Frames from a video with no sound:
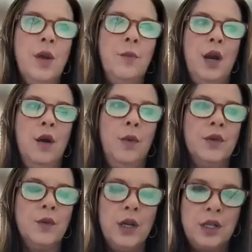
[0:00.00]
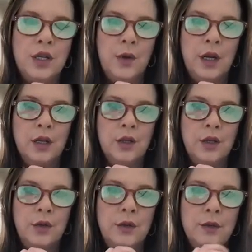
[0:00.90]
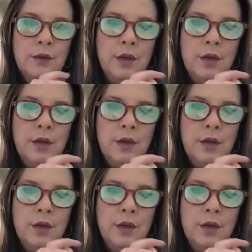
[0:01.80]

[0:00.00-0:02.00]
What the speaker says: comparables, what do you include?